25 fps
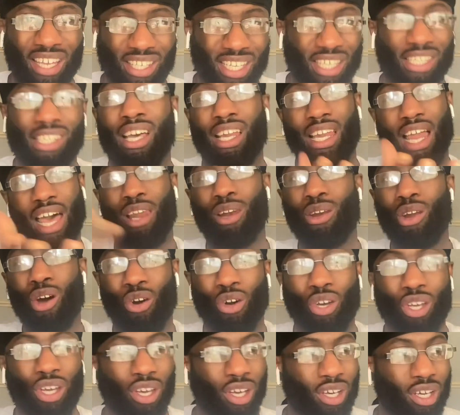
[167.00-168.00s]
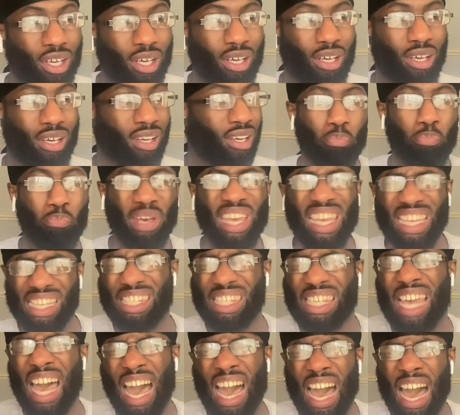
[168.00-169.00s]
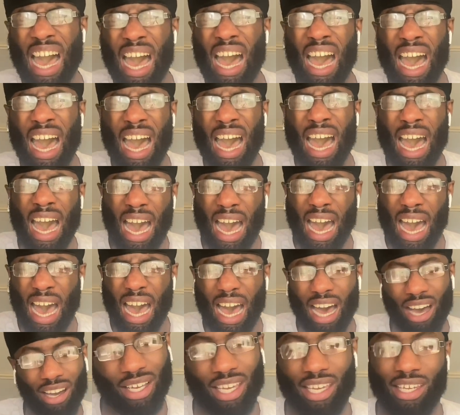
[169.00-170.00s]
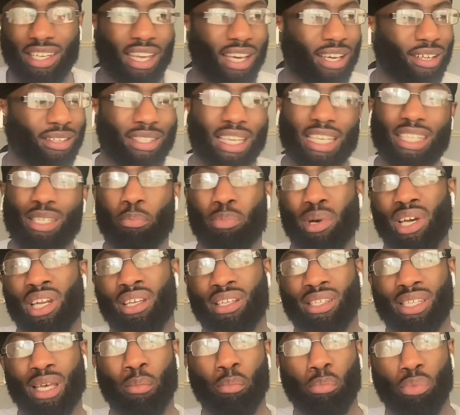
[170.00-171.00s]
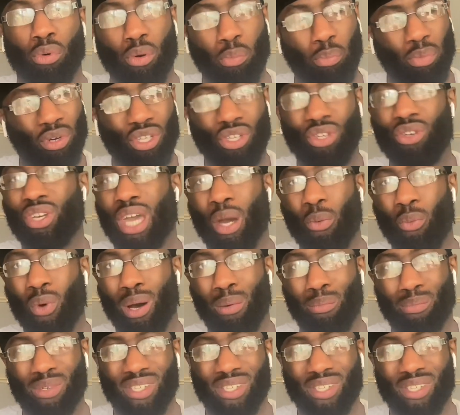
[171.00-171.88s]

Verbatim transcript: this. Like, look, pizza. Okay, no, that's a bad example, but you get what I'm